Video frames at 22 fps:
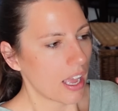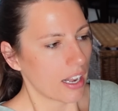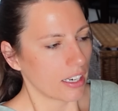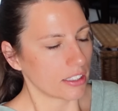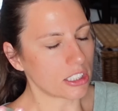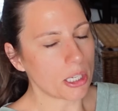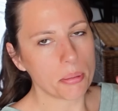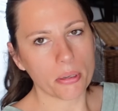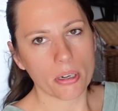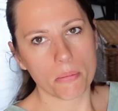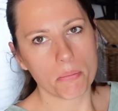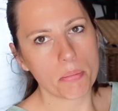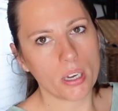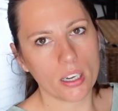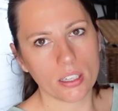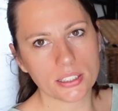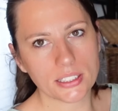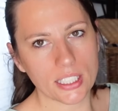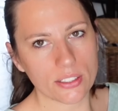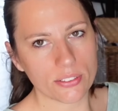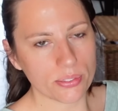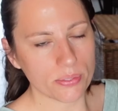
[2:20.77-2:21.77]
let's hope I don't
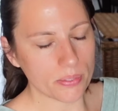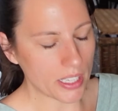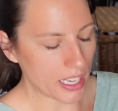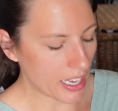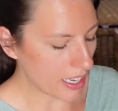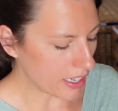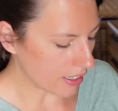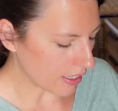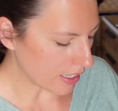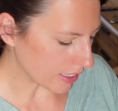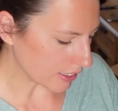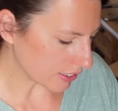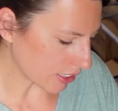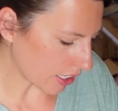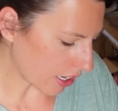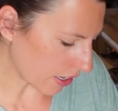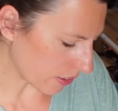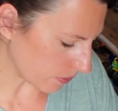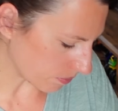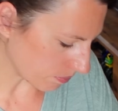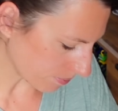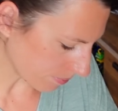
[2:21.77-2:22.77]
pass out from the heat. Let's
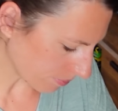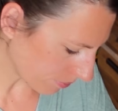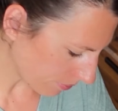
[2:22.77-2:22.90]
go.